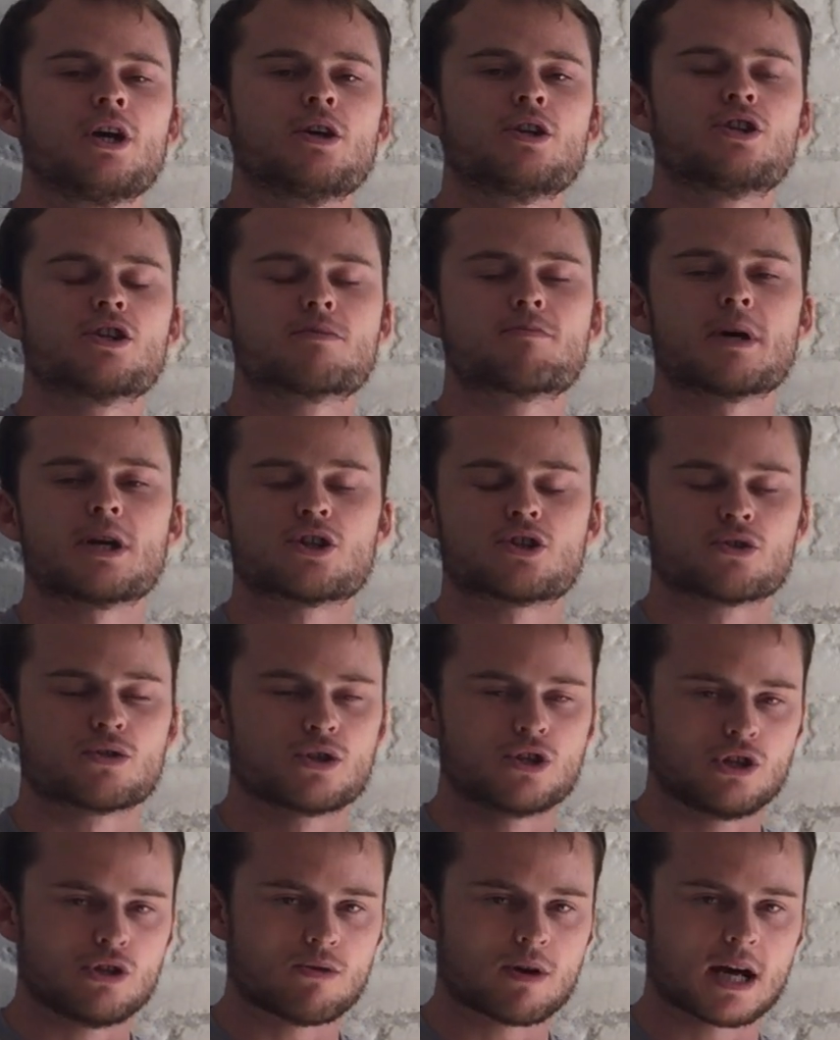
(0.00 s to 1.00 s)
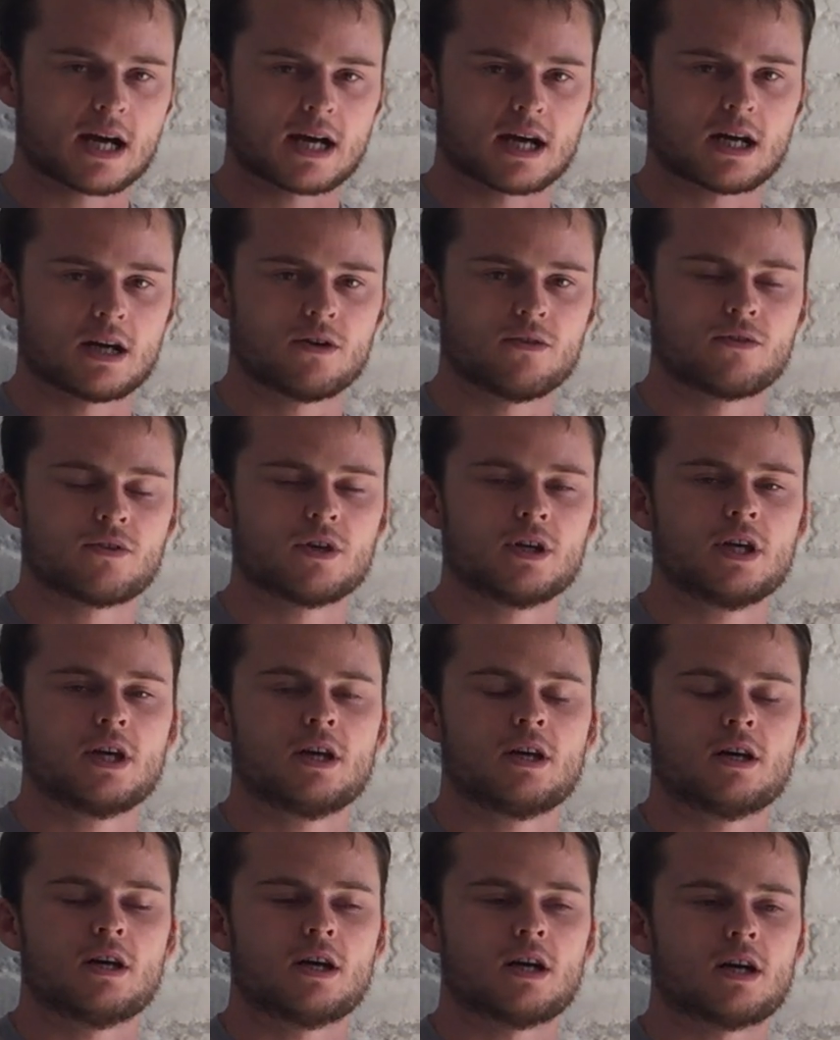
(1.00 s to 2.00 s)
just make sure that you have
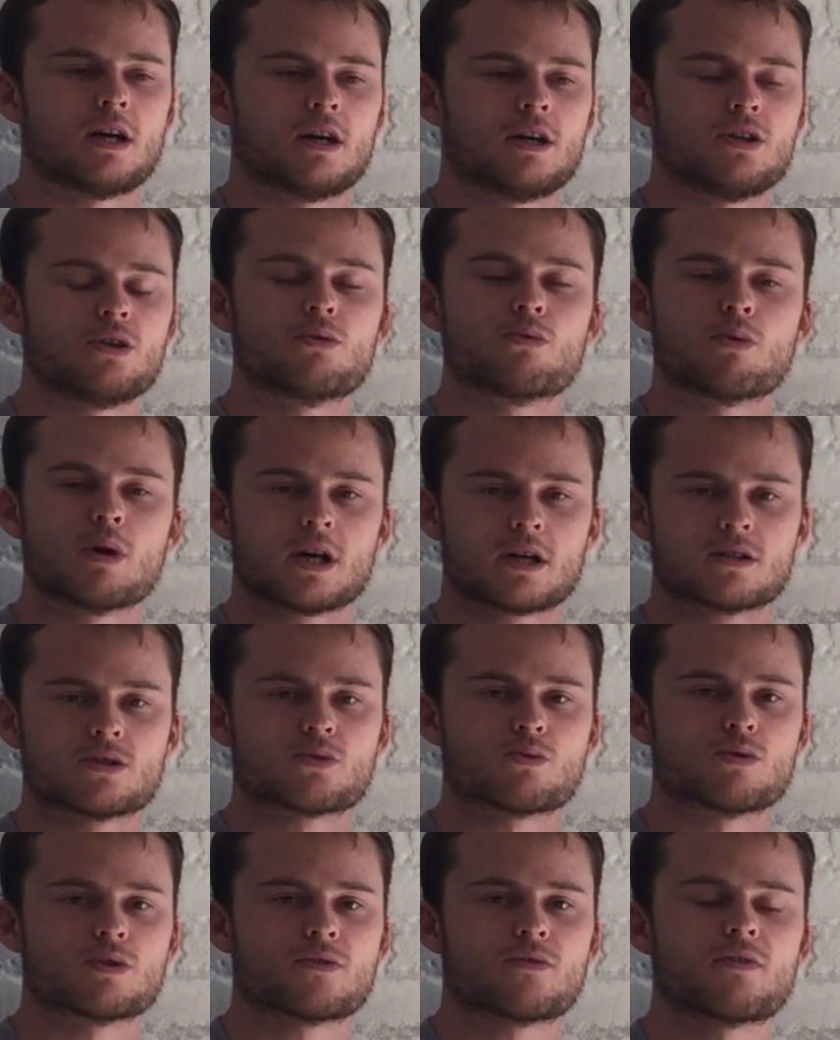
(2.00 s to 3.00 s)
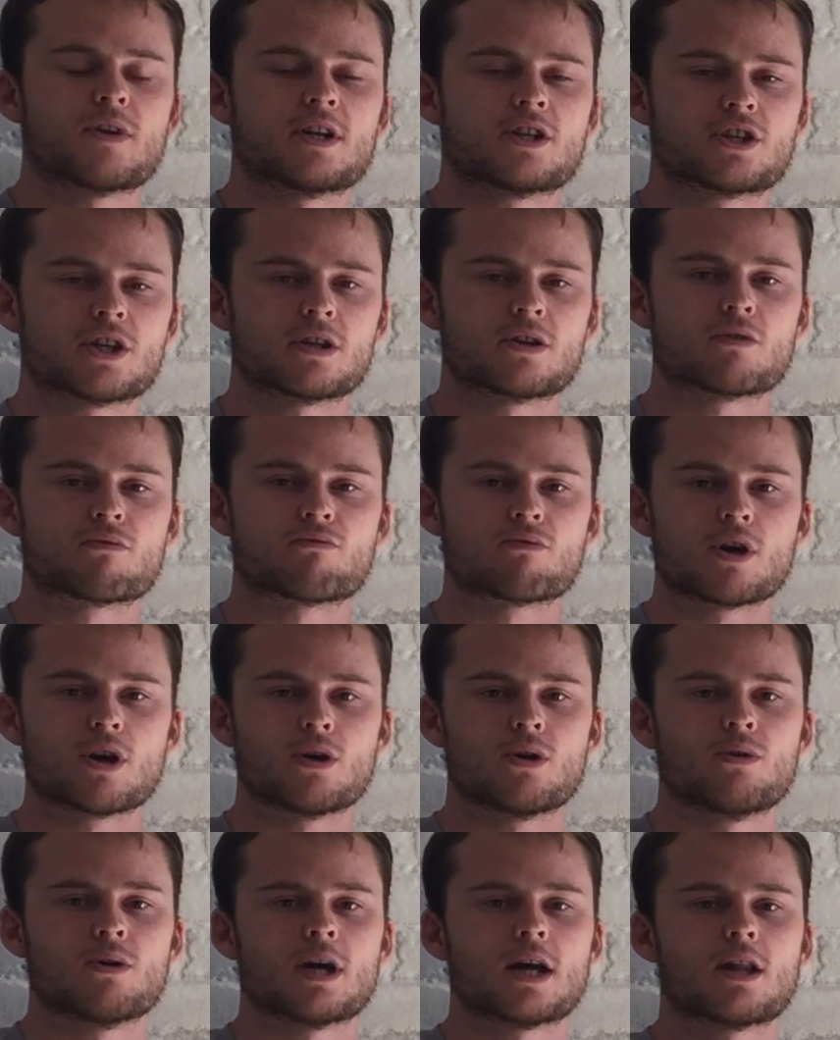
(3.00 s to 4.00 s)
you're working towards finishing the
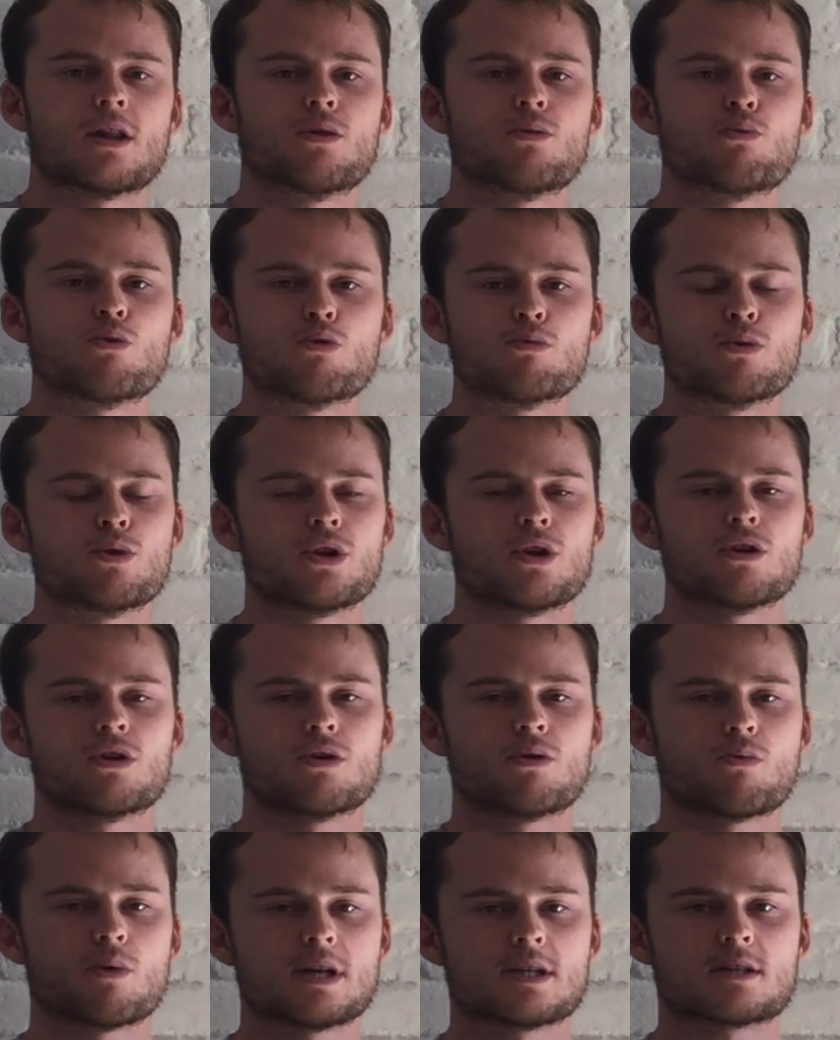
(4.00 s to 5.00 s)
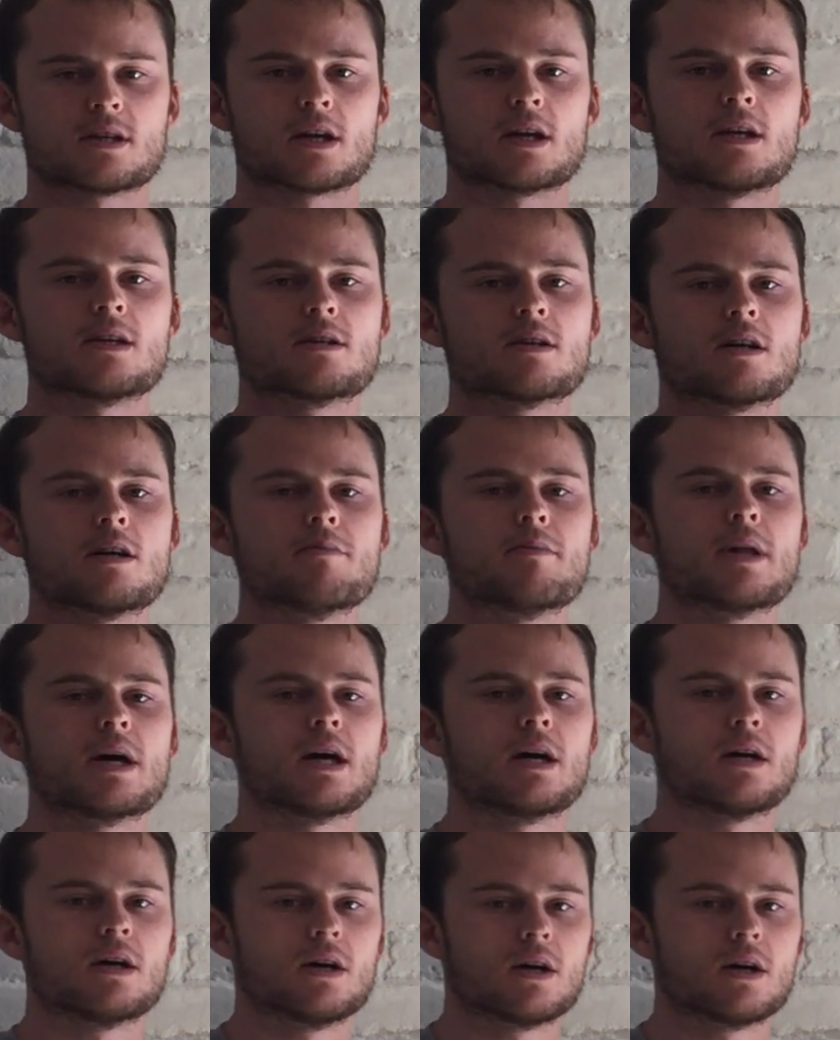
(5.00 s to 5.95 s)
row and the wall ball and you're not wasting any time there.